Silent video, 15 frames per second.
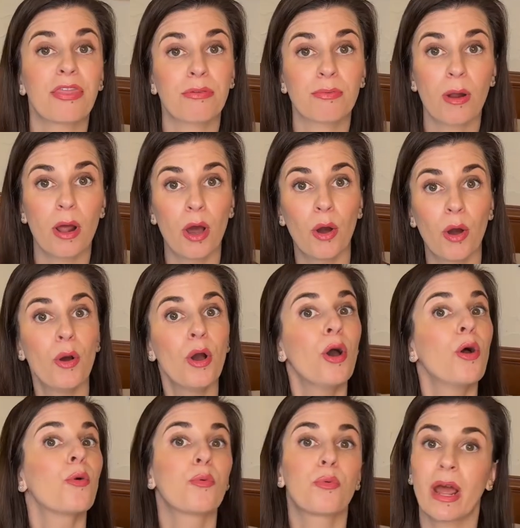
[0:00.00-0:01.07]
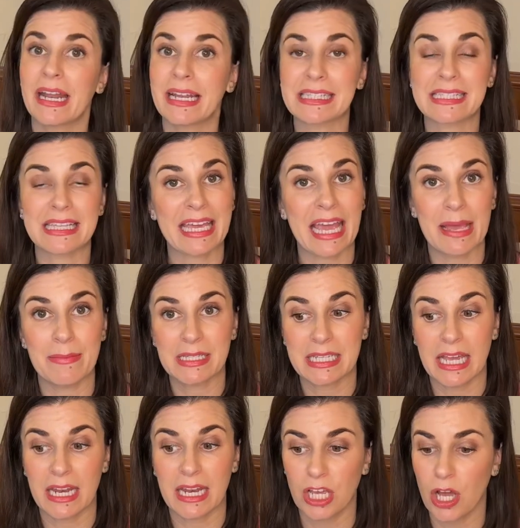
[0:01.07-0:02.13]
throw right as the game is
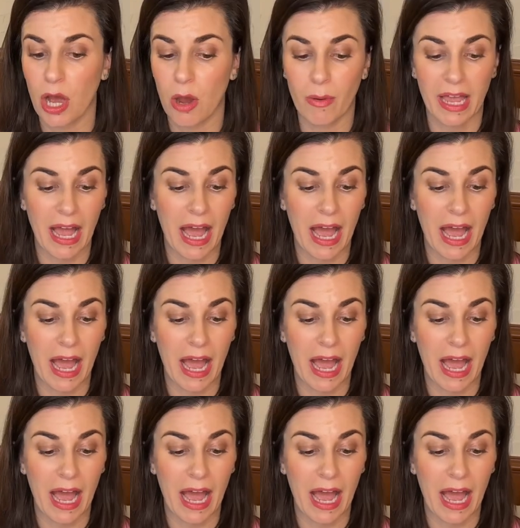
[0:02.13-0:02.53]
getting going.